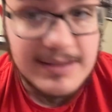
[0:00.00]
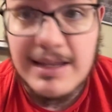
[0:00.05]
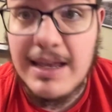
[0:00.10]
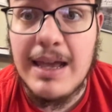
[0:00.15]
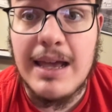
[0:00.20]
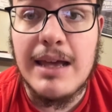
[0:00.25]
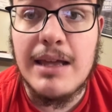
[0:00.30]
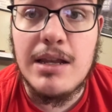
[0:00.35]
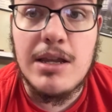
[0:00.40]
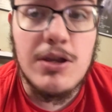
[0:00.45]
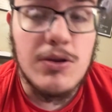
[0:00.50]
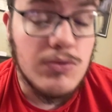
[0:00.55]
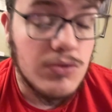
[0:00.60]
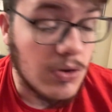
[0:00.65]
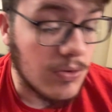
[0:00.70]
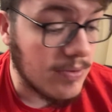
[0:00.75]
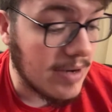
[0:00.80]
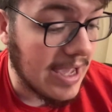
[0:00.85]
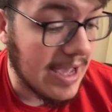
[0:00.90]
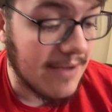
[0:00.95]
and you
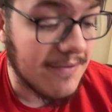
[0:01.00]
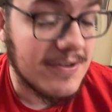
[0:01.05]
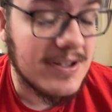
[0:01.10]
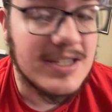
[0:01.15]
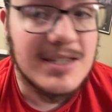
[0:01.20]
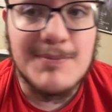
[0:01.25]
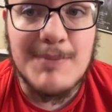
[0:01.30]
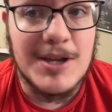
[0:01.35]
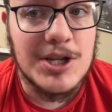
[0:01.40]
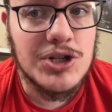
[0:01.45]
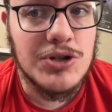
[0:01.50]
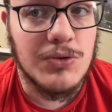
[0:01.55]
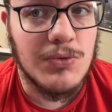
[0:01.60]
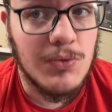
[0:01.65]
don't have to special